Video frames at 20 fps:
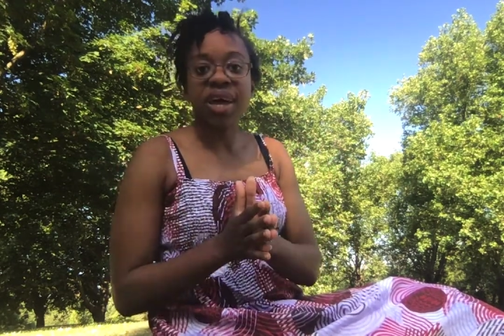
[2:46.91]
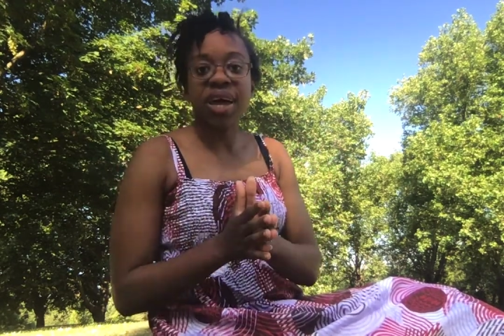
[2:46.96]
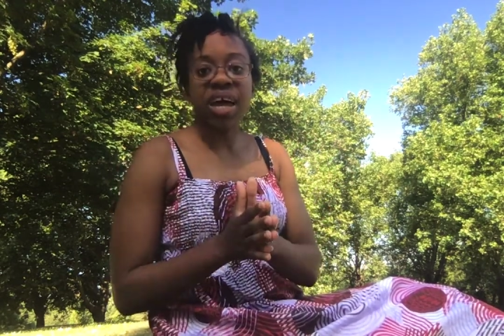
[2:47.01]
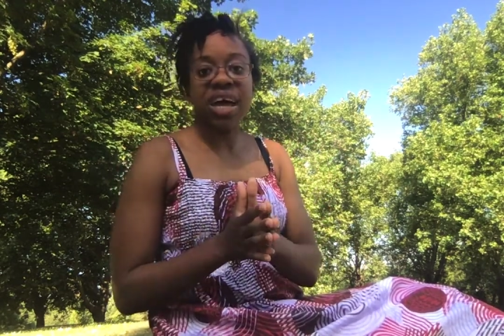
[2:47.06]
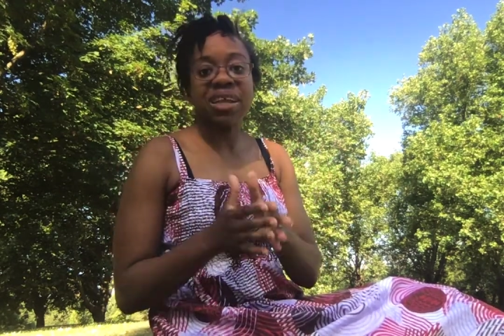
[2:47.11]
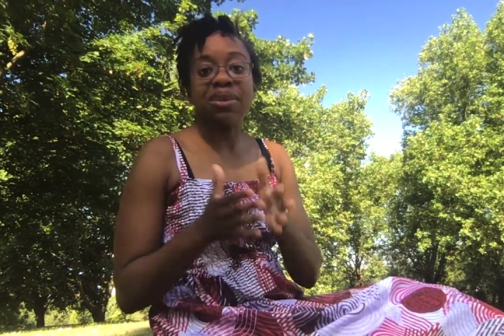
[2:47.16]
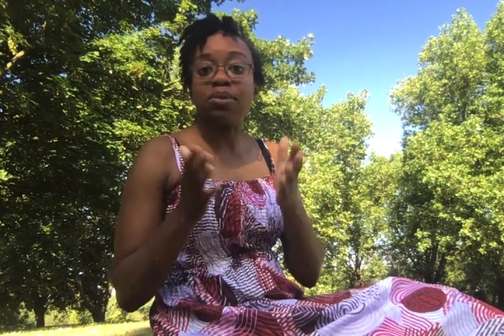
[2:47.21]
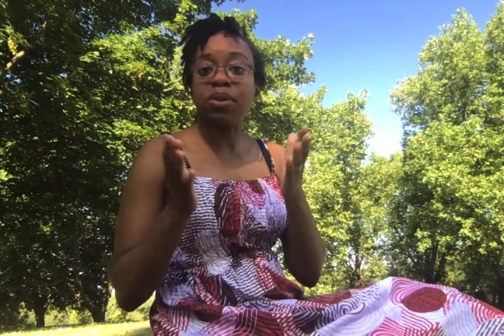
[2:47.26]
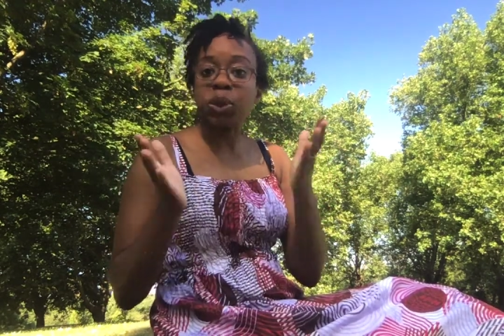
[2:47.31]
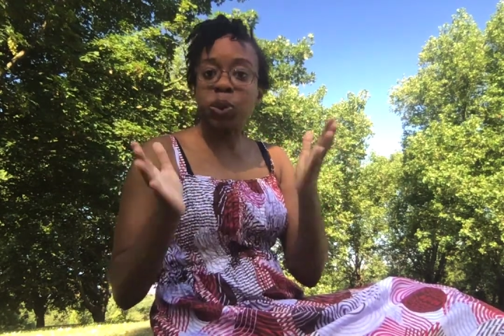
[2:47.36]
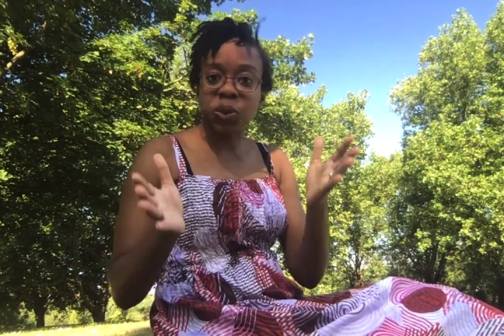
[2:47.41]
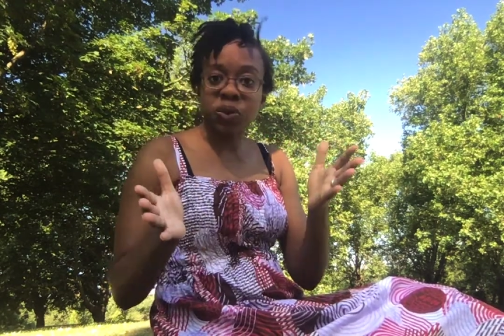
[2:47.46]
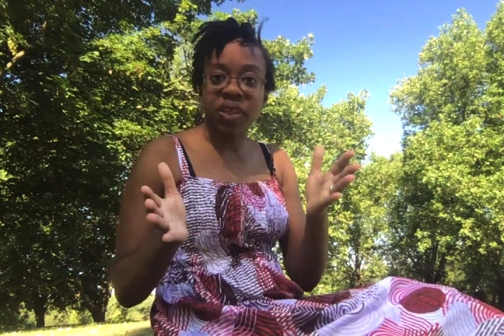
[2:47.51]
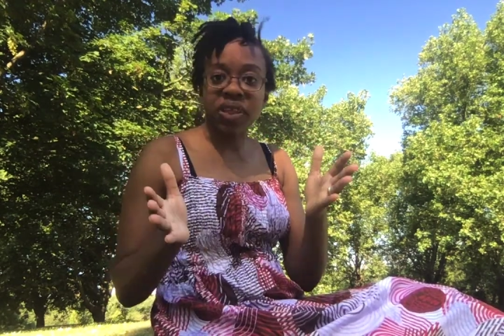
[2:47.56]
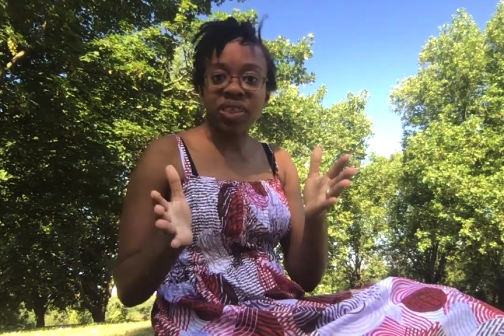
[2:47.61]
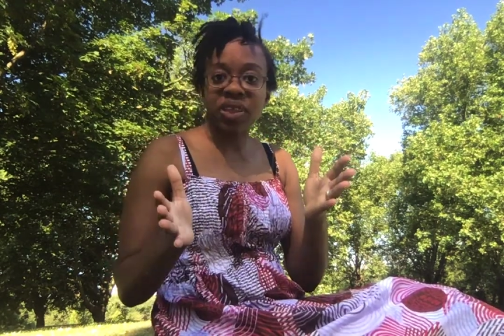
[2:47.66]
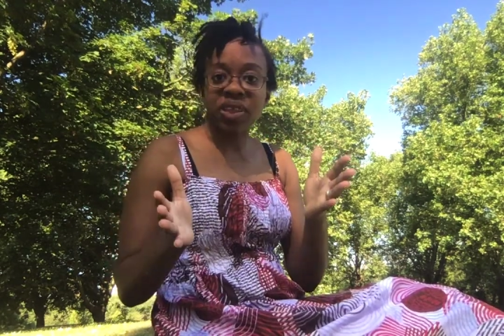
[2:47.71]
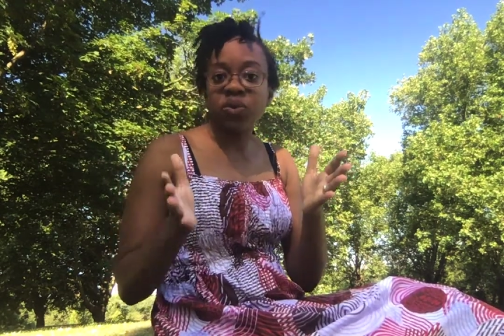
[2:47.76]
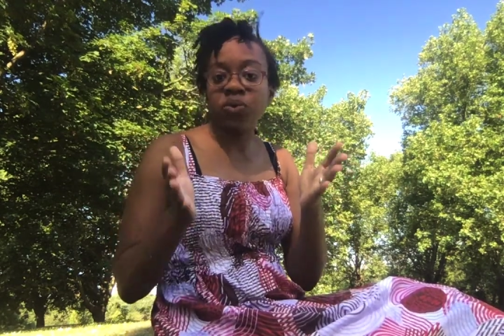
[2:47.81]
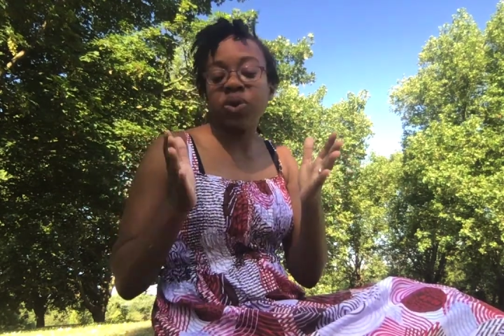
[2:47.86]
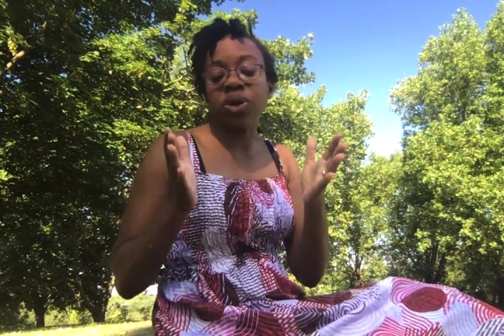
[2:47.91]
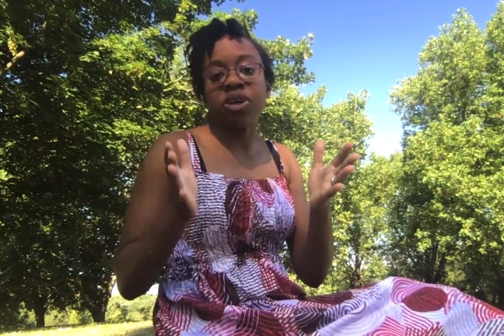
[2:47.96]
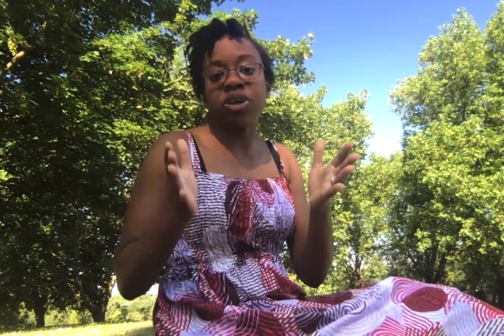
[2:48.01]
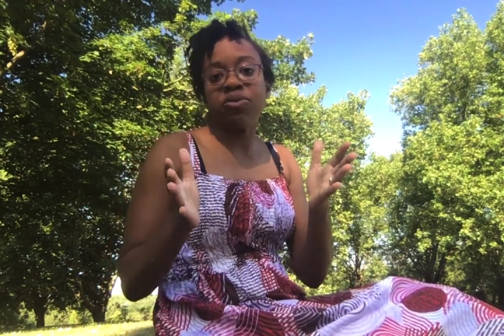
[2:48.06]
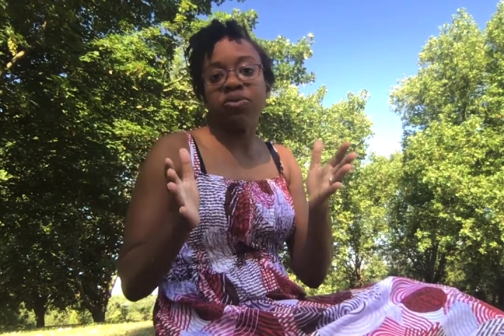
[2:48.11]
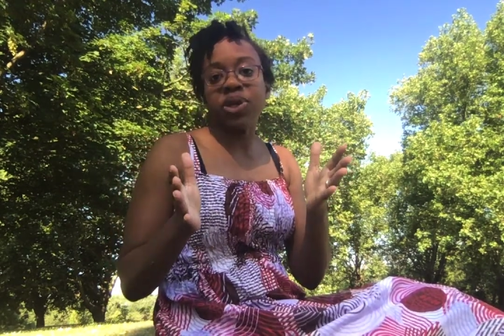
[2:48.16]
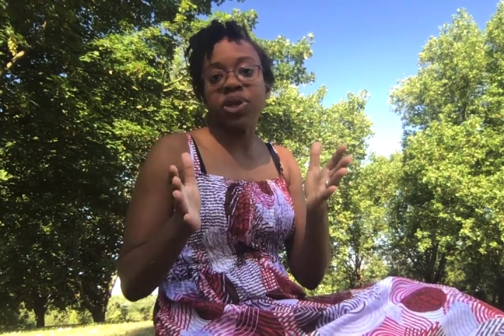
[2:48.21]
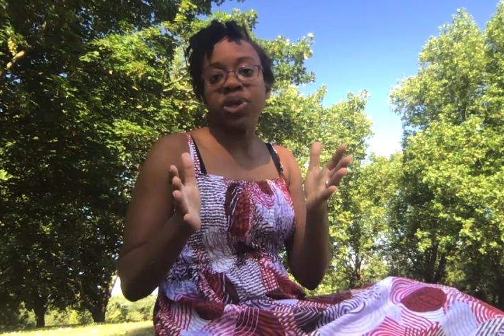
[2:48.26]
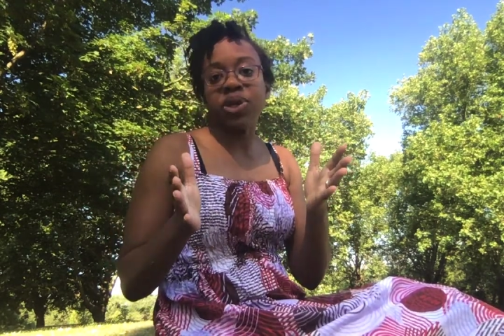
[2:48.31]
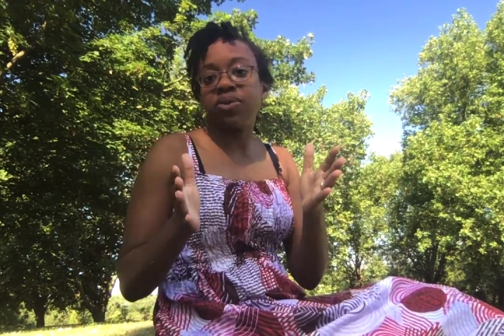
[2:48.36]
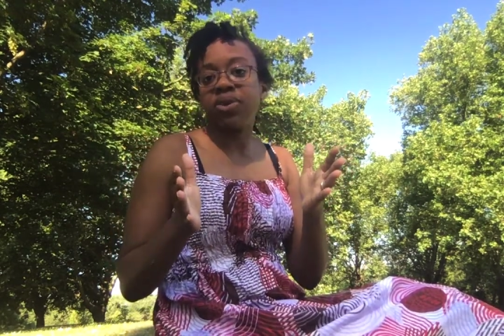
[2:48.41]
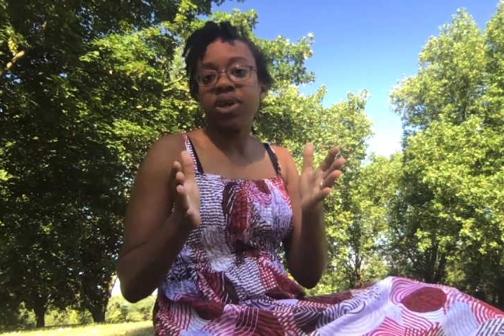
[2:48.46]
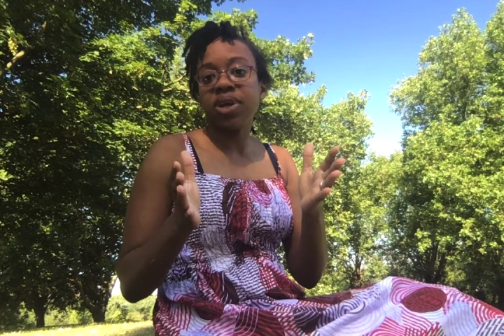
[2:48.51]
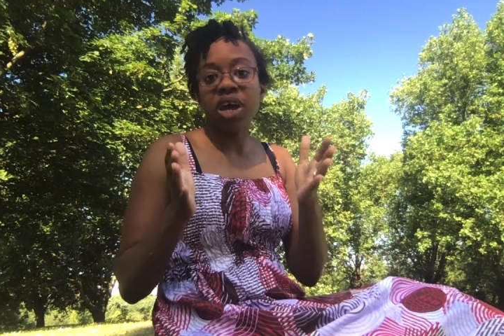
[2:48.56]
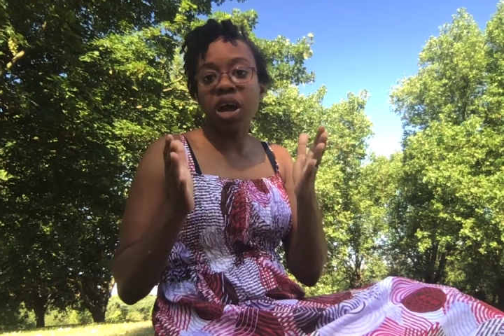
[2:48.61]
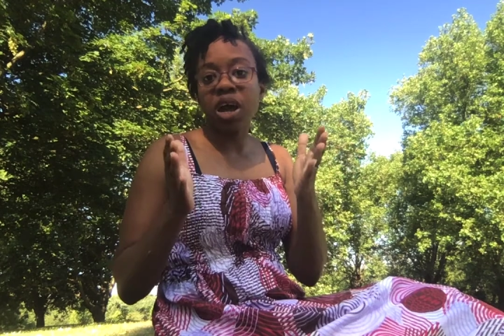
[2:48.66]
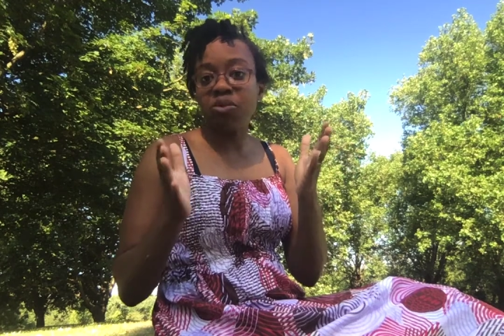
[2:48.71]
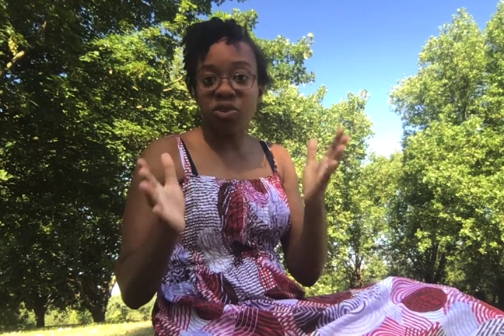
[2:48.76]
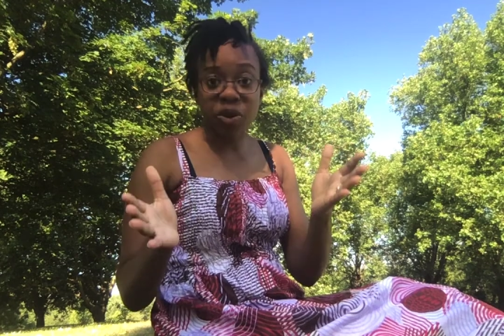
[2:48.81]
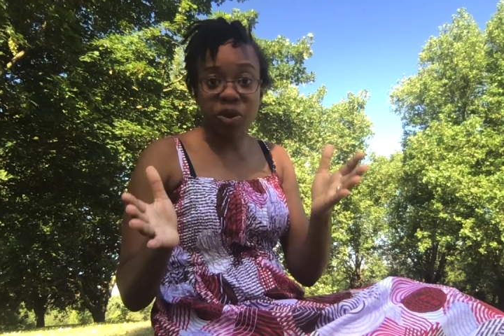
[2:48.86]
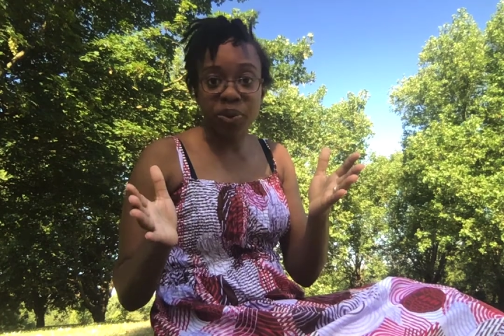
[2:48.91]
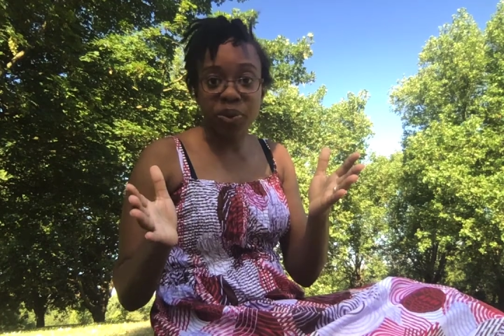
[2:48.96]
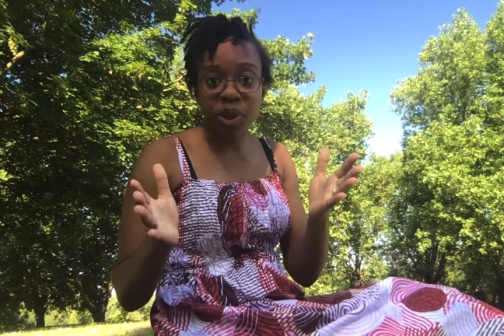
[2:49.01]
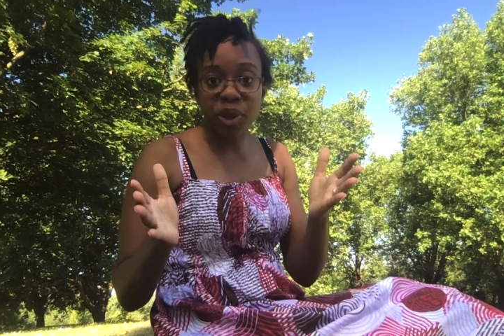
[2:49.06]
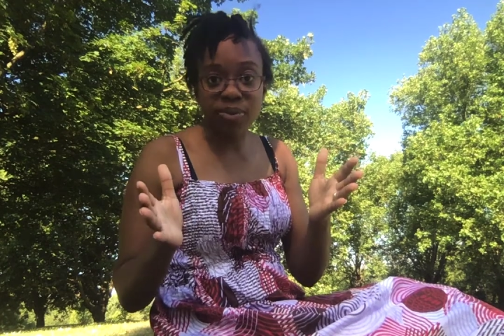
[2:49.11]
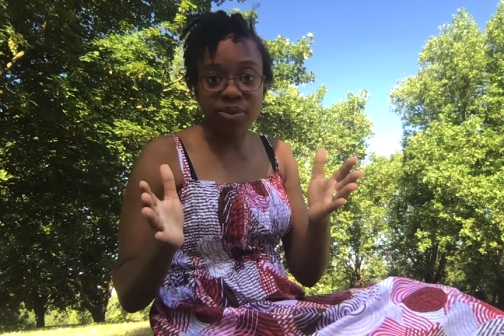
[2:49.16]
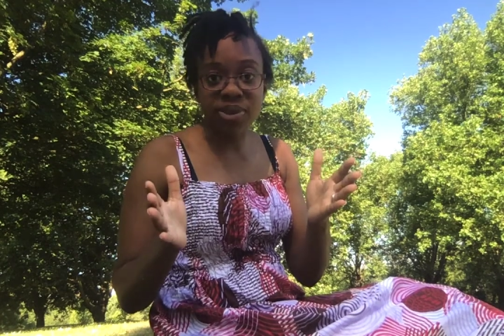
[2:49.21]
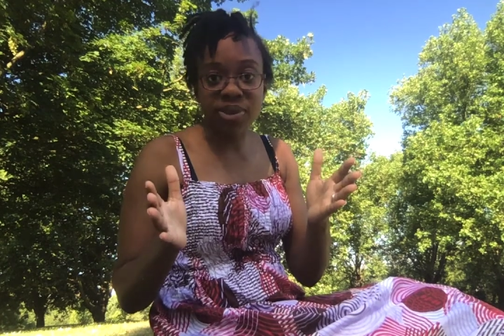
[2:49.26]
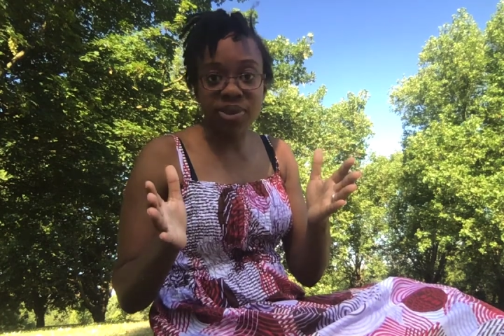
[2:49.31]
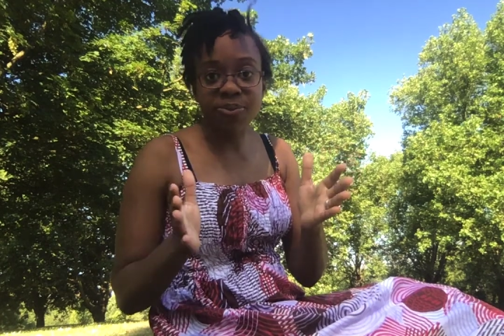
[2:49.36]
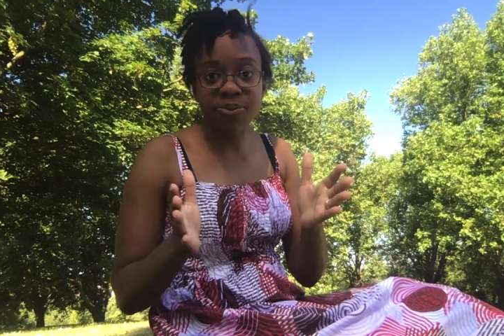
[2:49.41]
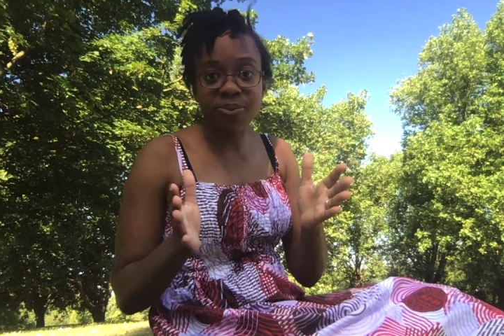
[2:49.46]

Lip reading: and make sure that they'll welcome you with open arms.